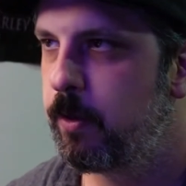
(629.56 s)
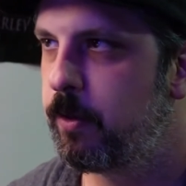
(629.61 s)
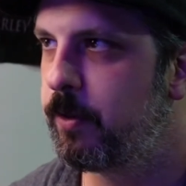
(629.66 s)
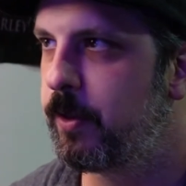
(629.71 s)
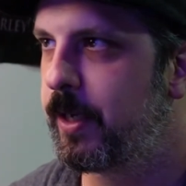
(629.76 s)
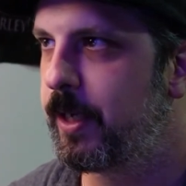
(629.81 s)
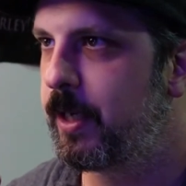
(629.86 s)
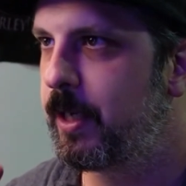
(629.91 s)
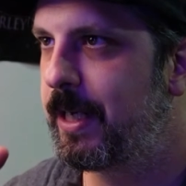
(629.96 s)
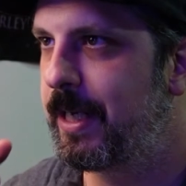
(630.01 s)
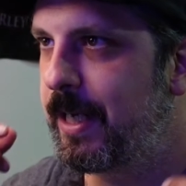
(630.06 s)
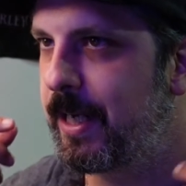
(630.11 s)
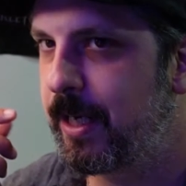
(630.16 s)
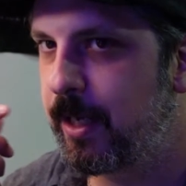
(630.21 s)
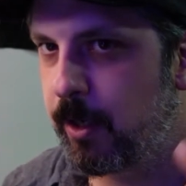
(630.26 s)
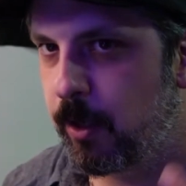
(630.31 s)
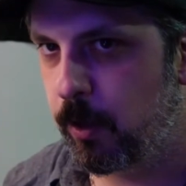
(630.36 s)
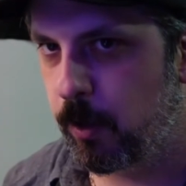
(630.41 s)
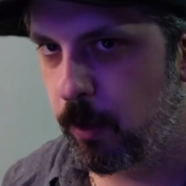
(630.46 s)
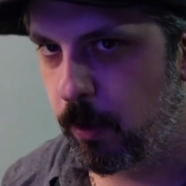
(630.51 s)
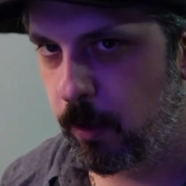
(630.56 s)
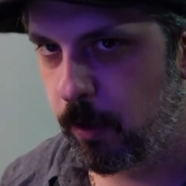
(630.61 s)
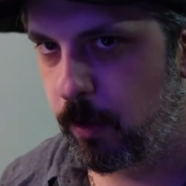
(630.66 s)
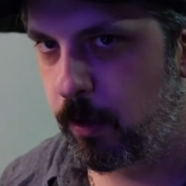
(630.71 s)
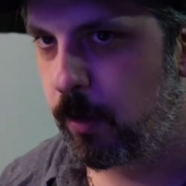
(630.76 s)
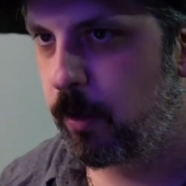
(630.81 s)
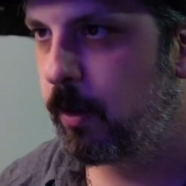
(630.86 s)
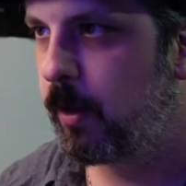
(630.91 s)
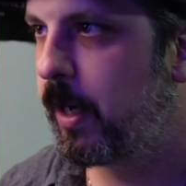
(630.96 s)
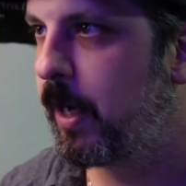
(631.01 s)
The
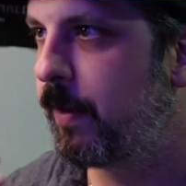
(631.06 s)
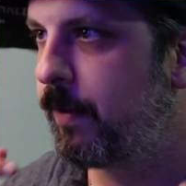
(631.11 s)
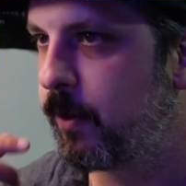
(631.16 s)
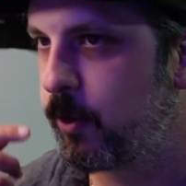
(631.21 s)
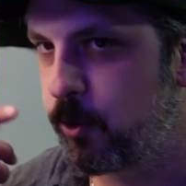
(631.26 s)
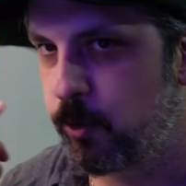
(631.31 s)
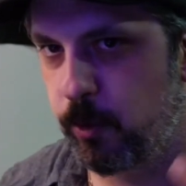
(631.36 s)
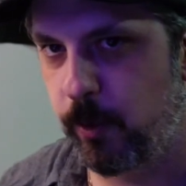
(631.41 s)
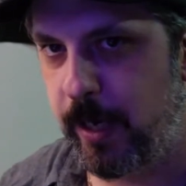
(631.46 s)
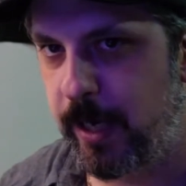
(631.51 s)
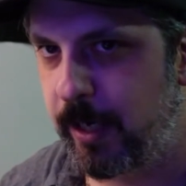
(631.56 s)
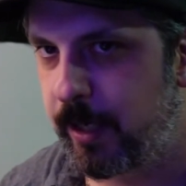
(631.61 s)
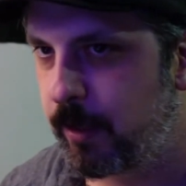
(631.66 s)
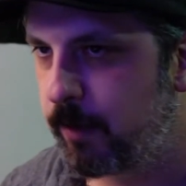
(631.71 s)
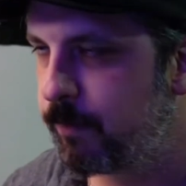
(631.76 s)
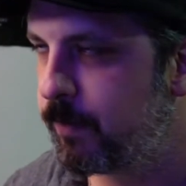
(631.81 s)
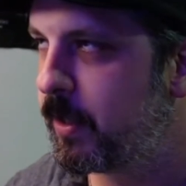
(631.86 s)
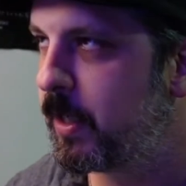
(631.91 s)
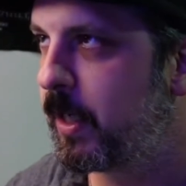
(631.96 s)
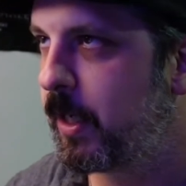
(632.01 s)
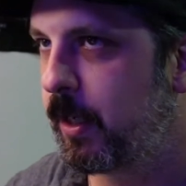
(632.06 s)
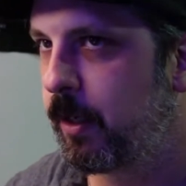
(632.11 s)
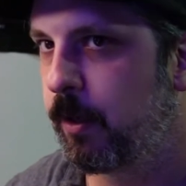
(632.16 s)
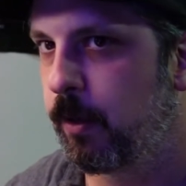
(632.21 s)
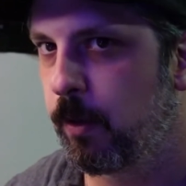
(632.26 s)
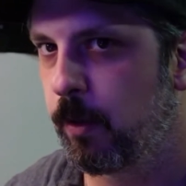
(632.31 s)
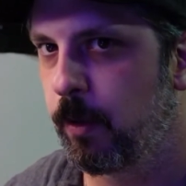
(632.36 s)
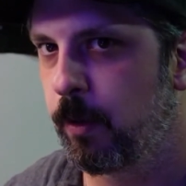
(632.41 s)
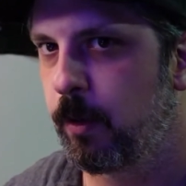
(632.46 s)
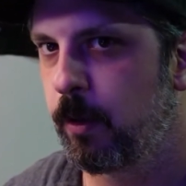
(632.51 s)
ear and the training of the
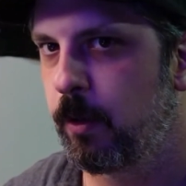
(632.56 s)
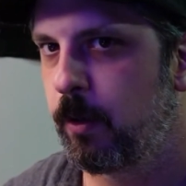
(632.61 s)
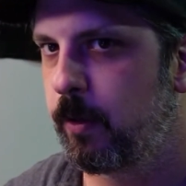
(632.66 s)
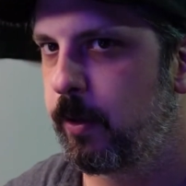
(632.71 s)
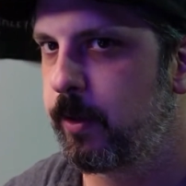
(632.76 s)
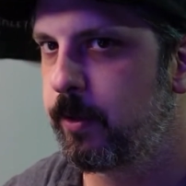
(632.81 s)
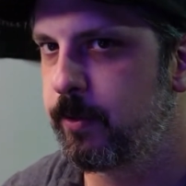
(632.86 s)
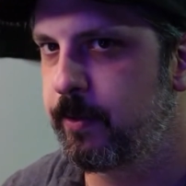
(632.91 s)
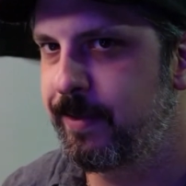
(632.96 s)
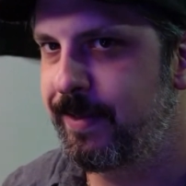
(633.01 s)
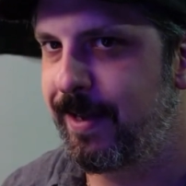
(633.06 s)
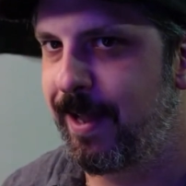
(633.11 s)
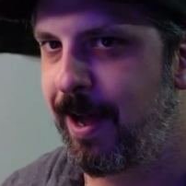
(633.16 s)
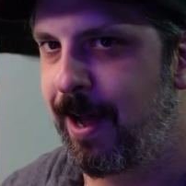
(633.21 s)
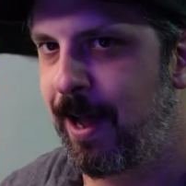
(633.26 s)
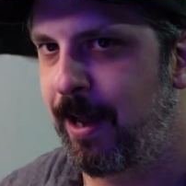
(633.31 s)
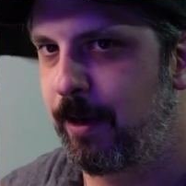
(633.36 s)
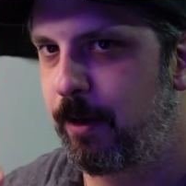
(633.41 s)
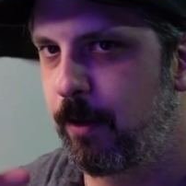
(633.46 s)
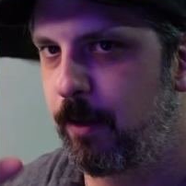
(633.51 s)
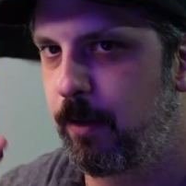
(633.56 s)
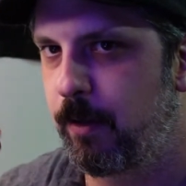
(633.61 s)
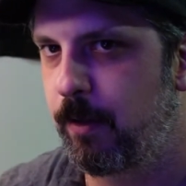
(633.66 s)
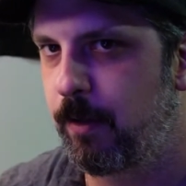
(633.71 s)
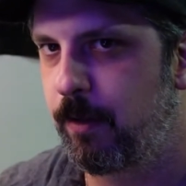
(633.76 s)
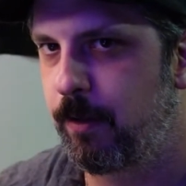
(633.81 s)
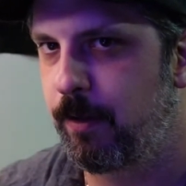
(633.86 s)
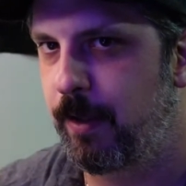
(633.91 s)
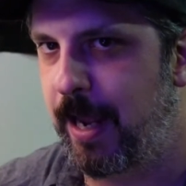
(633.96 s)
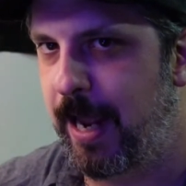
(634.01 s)
ear is not
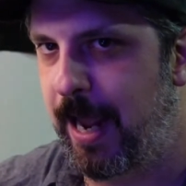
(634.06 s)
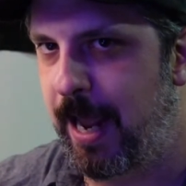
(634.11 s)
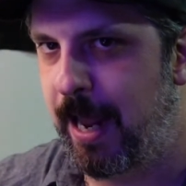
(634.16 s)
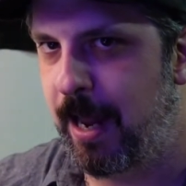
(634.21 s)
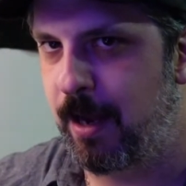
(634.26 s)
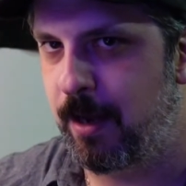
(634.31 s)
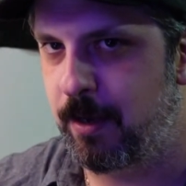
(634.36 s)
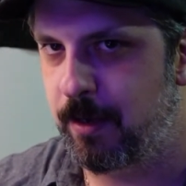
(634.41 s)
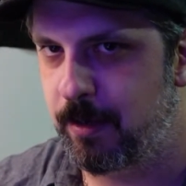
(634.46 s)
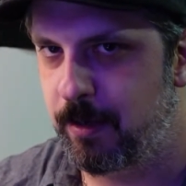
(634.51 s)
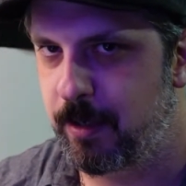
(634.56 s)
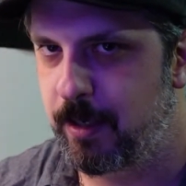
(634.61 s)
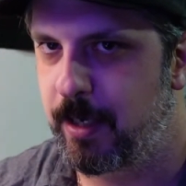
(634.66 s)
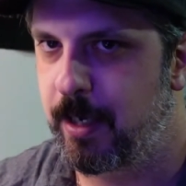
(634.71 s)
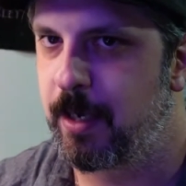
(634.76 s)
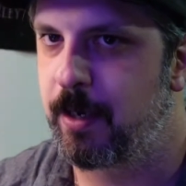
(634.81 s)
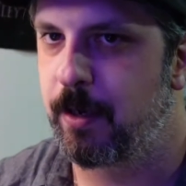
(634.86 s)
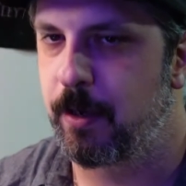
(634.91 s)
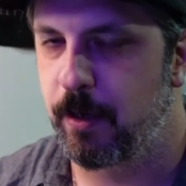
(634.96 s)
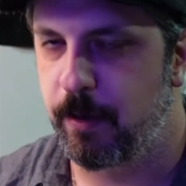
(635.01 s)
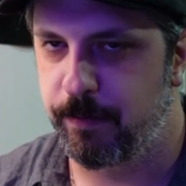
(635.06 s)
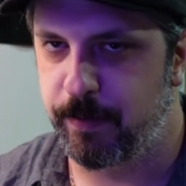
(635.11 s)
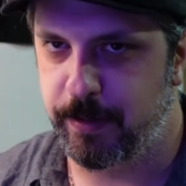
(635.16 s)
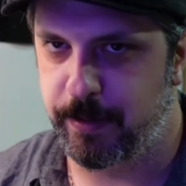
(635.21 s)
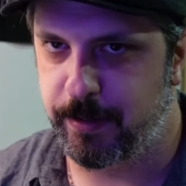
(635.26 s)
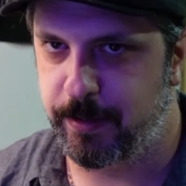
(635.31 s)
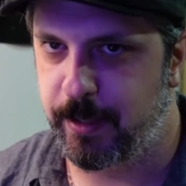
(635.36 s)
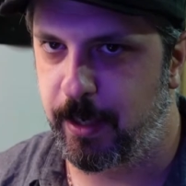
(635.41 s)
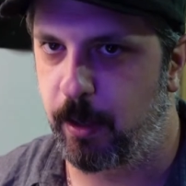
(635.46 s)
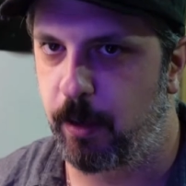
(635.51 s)
the end in and of
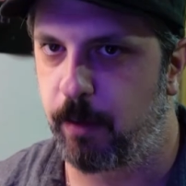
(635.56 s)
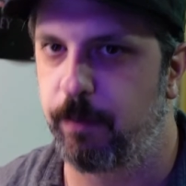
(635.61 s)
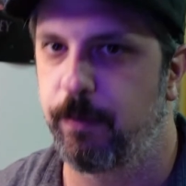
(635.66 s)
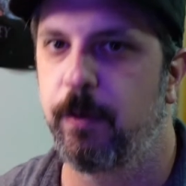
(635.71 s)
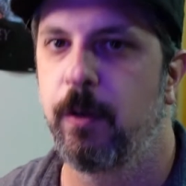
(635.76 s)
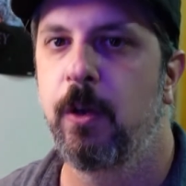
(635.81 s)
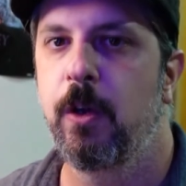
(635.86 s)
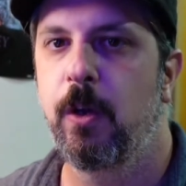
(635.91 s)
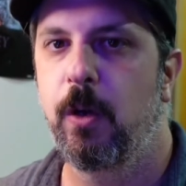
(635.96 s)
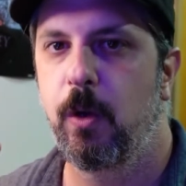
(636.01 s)
itself.